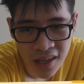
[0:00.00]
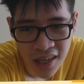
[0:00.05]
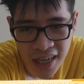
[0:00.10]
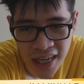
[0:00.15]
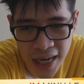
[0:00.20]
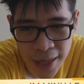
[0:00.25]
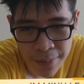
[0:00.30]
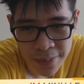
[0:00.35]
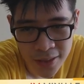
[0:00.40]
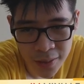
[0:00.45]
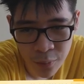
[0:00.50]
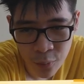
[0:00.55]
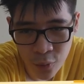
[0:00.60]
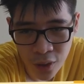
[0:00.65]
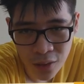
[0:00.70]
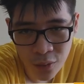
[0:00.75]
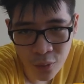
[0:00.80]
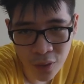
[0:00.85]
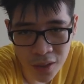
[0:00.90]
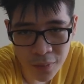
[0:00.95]
If someone
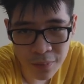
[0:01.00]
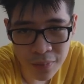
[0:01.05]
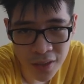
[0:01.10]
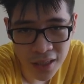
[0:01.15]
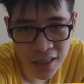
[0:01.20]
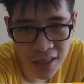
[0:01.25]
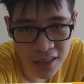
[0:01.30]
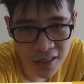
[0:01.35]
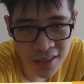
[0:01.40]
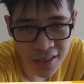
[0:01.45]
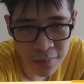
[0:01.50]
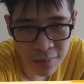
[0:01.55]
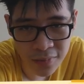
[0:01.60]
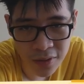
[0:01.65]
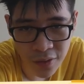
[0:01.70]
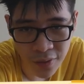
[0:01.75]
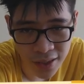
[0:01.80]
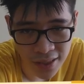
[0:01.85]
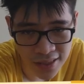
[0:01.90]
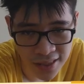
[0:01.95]
who want to play some
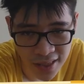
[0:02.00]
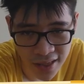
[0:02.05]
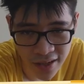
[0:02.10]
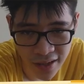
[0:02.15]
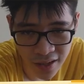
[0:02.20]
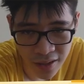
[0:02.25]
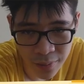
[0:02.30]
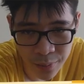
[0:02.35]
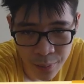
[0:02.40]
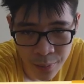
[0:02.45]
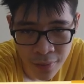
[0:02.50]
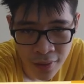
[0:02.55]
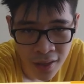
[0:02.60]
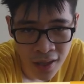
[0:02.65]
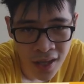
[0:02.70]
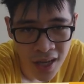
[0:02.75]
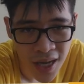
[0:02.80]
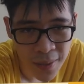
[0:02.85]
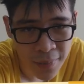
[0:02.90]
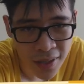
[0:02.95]
tricks here,
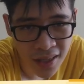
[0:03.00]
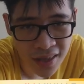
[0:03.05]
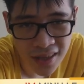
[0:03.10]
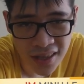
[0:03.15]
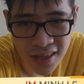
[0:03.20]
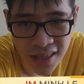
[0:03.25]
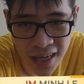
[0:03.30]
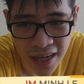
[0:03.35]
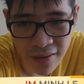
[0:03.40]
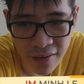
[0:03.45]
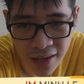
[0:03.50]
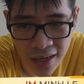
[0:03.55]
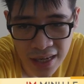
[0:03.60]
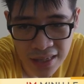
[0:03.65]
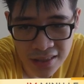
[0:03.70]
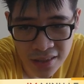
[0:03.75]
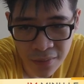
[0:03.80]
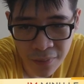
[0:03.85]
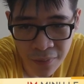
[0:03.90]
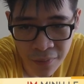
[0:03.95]
there
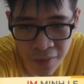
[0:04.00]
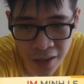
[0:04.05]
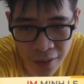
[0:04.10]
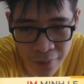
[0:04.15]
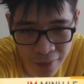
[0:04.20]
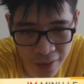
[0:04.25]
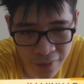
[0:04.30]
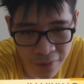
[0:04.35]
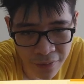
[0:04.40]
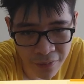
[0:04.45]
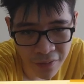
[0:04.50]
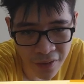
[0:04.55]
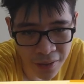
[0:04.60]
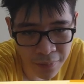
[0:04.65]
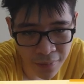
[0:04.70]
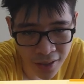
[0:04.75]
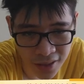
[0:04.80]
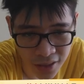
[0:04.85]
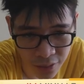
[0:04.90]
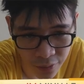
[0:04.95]
is a very
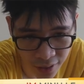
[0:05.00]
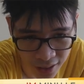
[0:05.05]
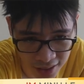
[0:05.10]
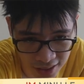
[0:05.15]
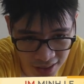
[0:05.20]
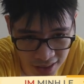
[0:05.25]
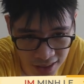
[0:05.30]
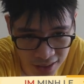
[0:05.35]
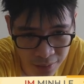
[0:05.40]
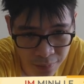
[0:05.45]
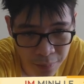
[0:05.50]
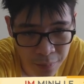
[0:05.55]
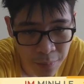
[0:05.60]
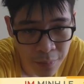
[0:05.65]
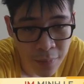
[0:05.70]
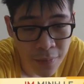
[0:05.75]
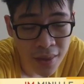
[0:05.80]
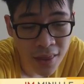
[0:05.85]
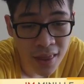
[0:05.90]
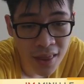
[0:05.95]
famous tricks
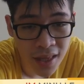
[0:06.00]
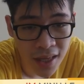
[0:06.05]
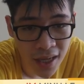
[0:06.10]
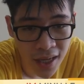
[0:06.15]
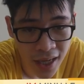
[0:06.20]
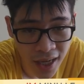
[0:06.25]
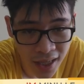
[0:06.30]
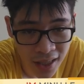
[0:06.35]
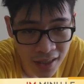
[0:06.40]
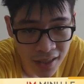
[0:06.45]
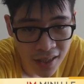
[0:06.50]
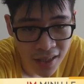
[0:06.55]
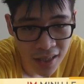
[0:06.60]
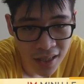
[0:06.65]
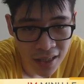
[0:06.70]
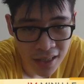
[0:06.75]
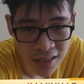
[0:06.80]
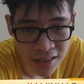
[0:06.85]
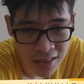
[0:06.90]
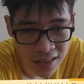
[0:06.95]
in
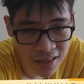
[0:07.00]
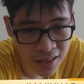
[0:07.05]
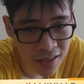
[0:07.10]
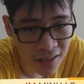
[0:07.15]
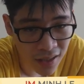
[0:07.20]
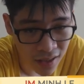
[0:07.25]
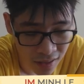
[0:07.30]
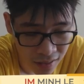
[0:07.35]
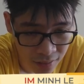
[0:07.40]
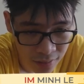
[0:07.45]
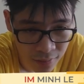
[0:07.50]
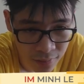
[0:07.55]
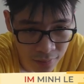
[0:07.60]
London.